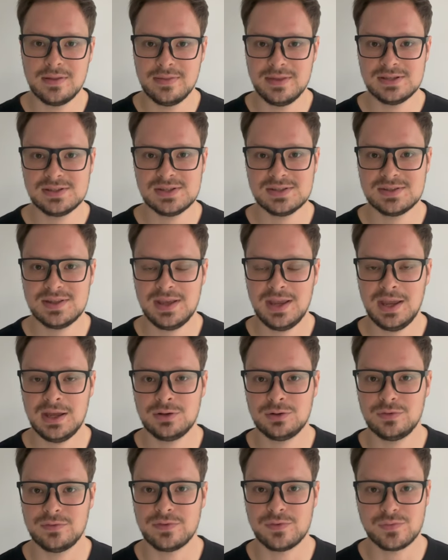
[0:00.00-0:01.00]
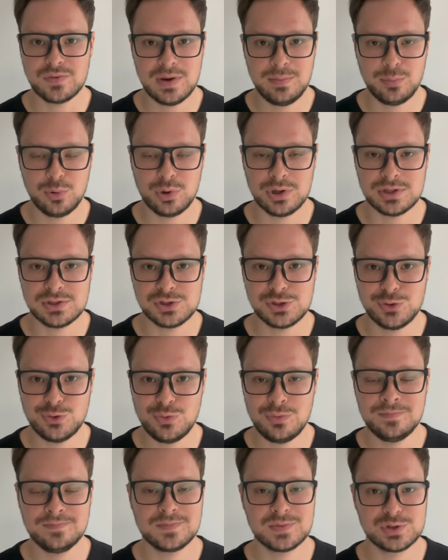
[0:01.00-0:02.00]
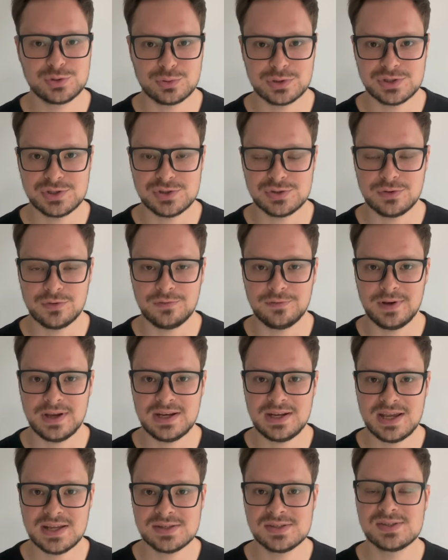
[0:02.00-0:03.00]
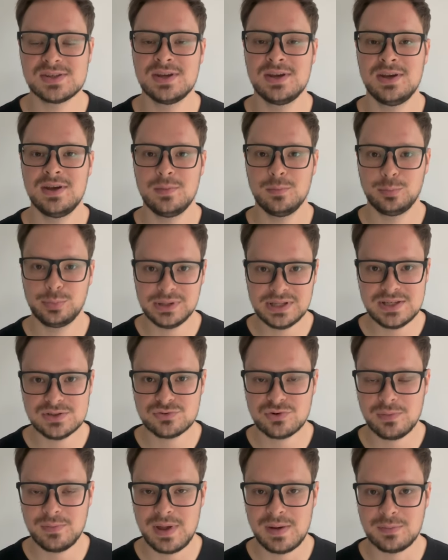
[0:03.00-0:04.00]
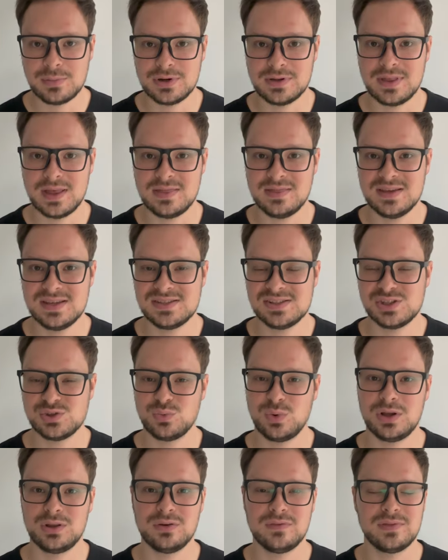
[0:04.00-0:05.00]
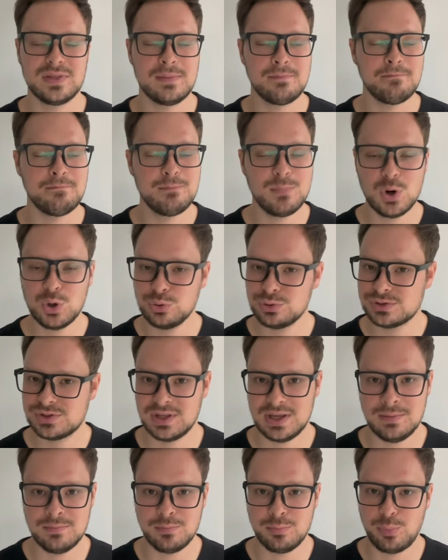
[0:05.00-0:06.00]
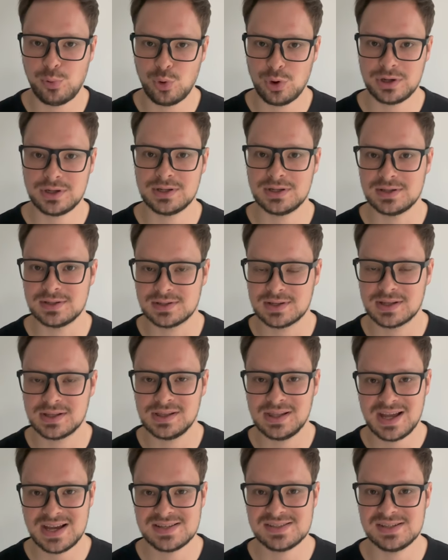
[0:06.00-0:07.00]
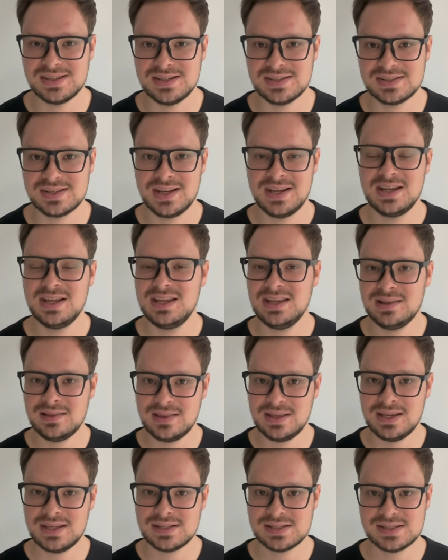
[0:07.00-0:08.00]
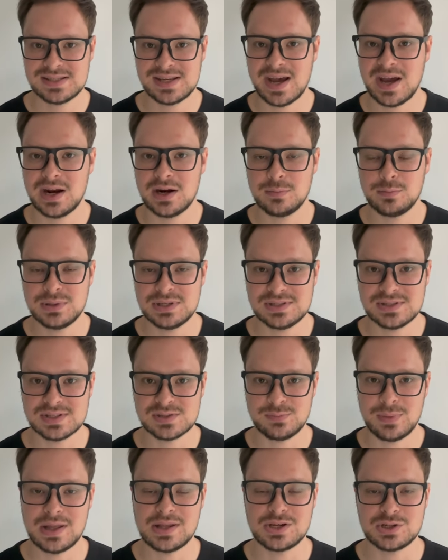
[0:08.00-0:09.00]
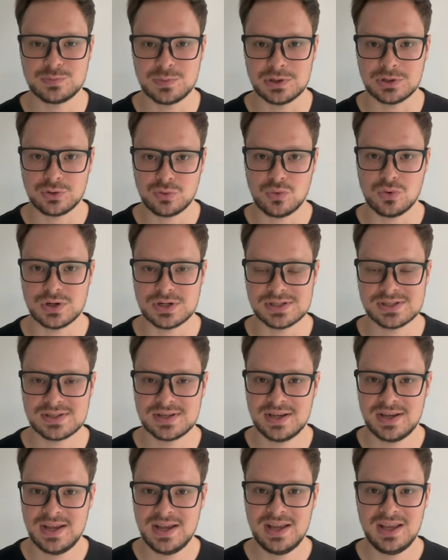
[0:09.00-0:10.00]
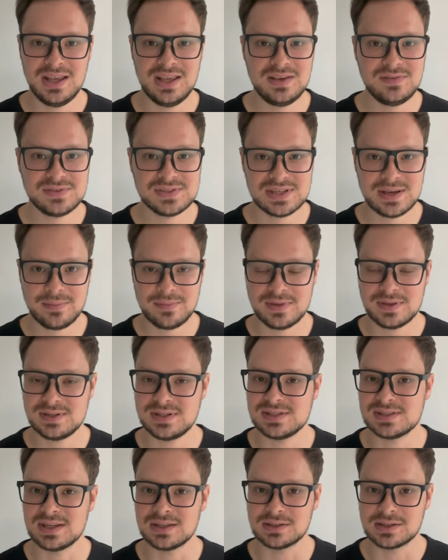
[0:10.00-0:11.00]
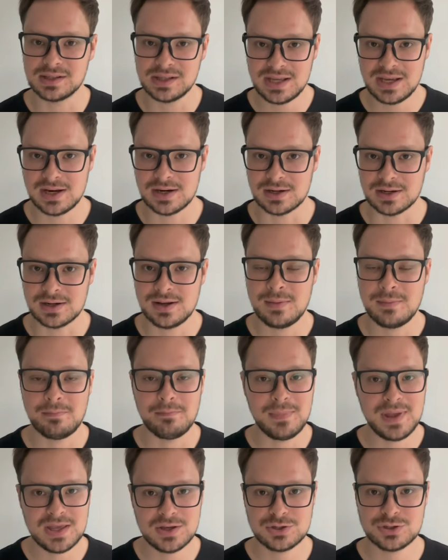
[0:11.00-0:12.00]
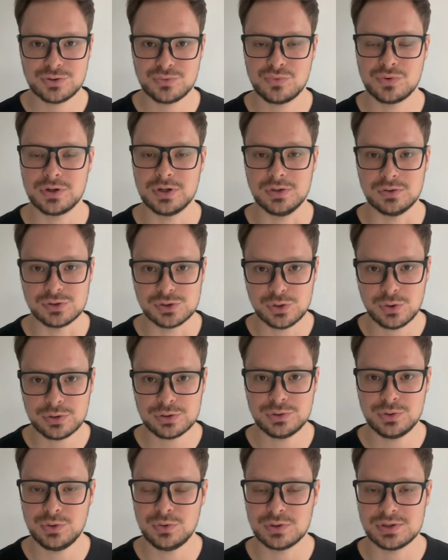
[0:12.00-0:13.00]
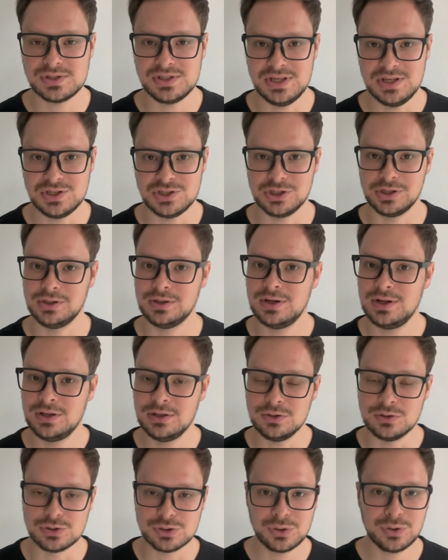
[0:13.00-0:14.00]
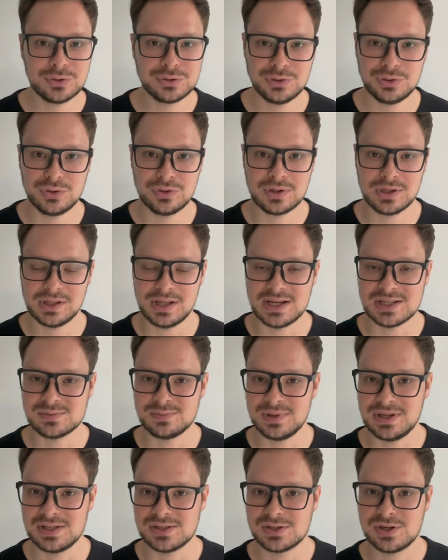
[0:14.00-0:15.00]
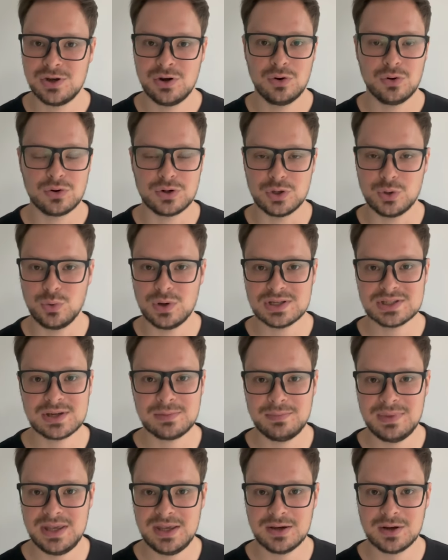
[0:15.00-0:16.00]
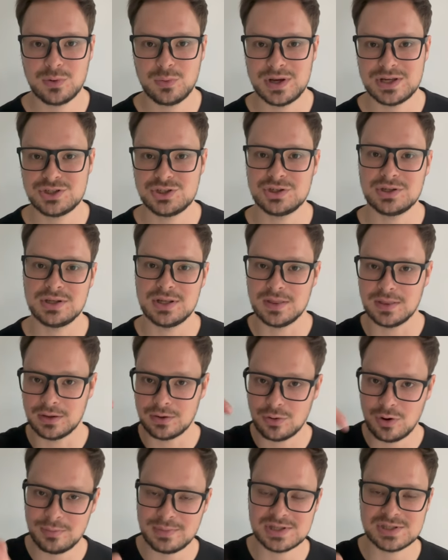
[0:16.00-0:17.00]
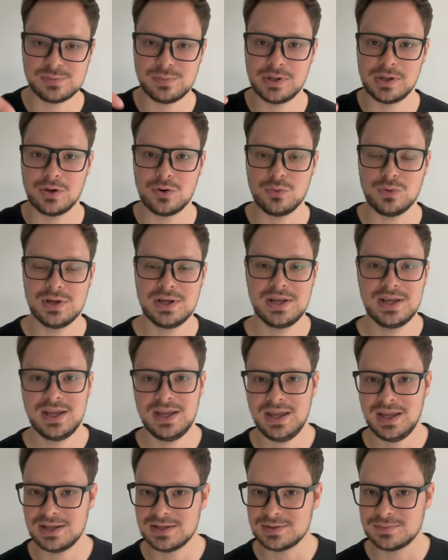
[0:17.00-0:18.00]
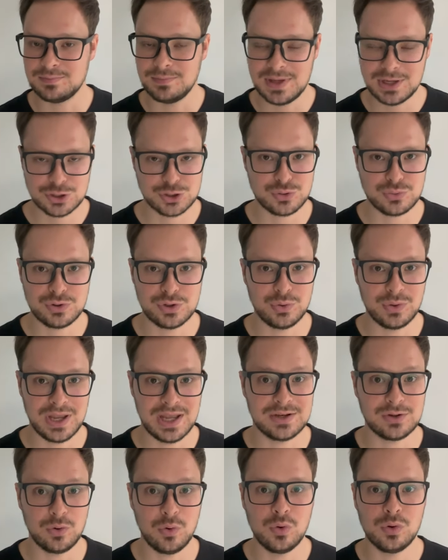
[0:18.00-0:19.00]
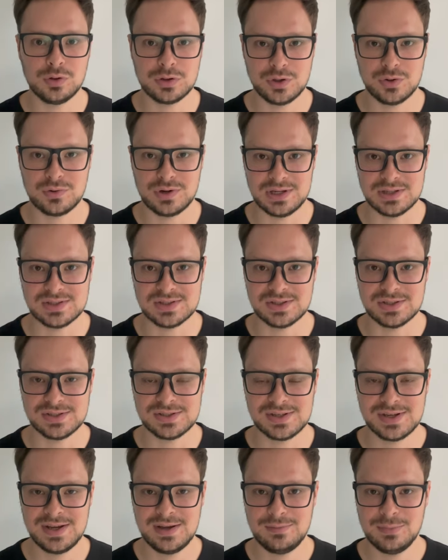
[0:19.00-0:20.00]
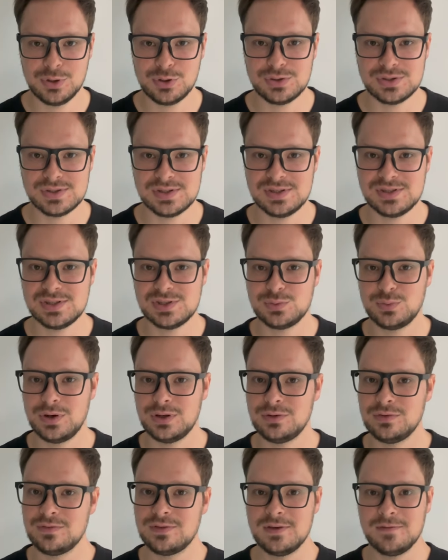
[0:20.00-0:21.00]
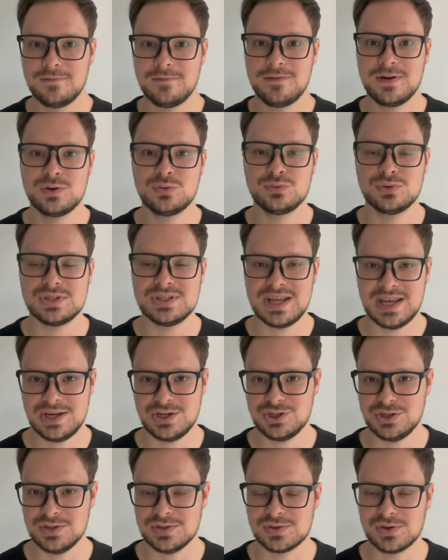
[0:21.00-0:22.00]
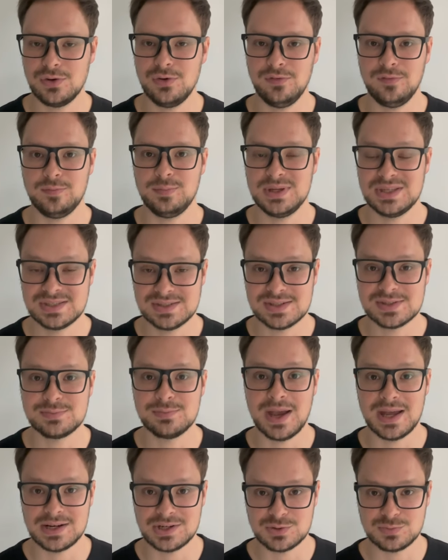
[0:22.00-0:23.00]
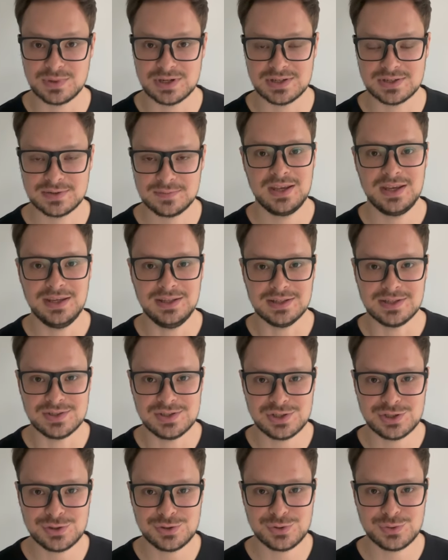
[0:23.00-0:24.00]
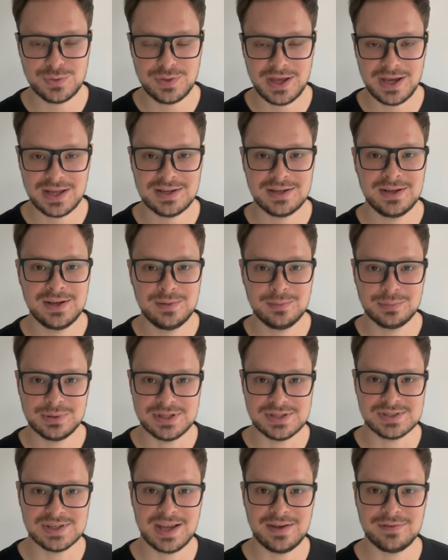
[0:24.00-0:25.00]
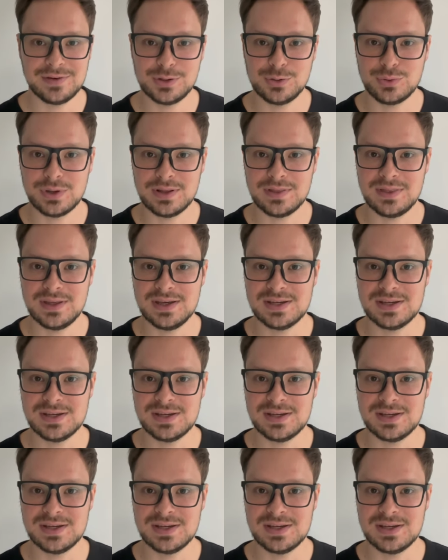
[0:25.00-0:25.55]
This is the end of three point two, Sources of Finance. Please remember that this is one of the most important classes in the entire business management course. If something is unclear, make sure you talk to your teacher, you talk to your classmates, or you ask me a question in the comments below, and make sure you get all your answers, because this is one of the foundations of business management. In addition to that, please have a look at the